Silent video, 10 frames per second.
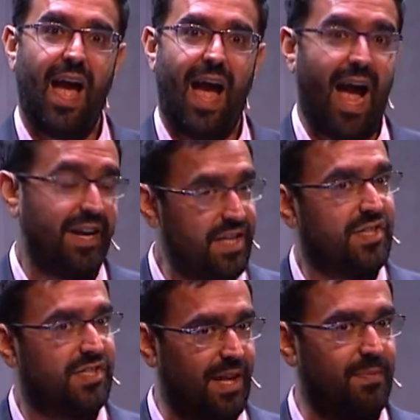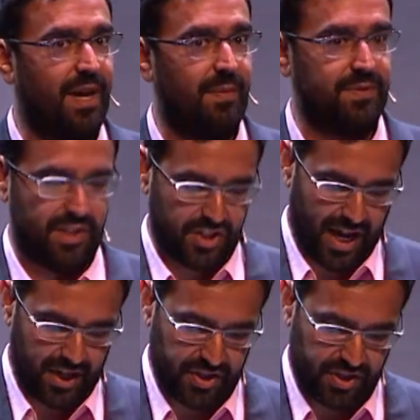And he's stepping up to the
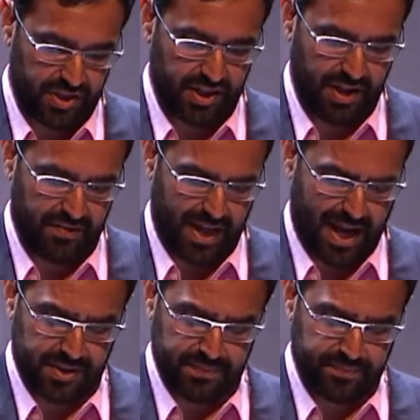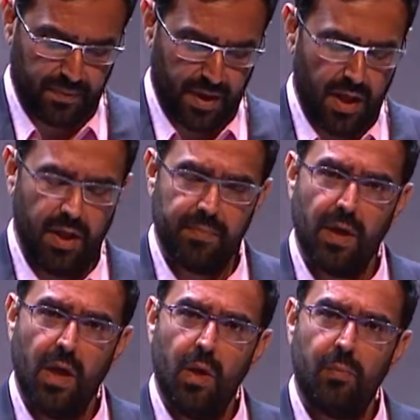challenge to deliver that.
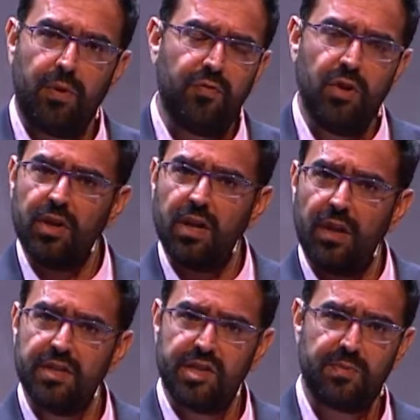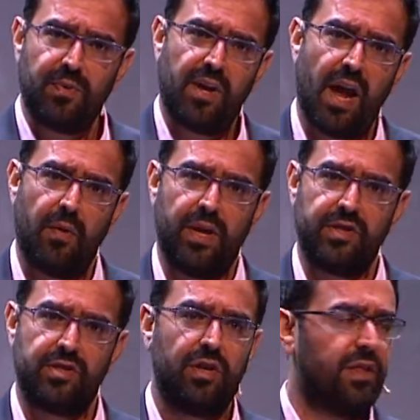But if we look at other disparate
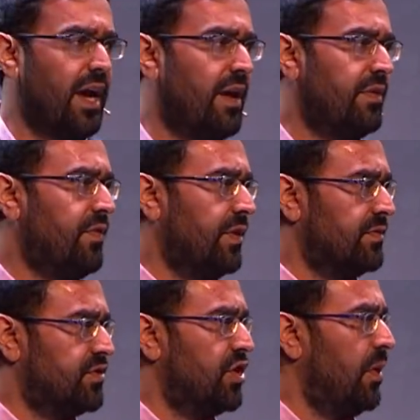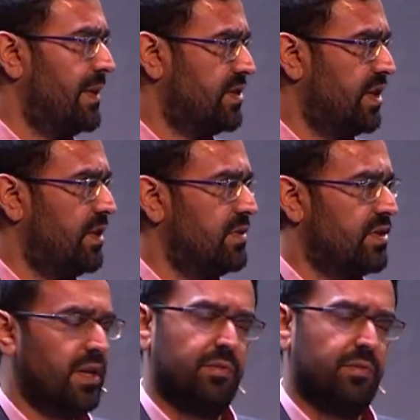areas, look at the field of genomic sequencing,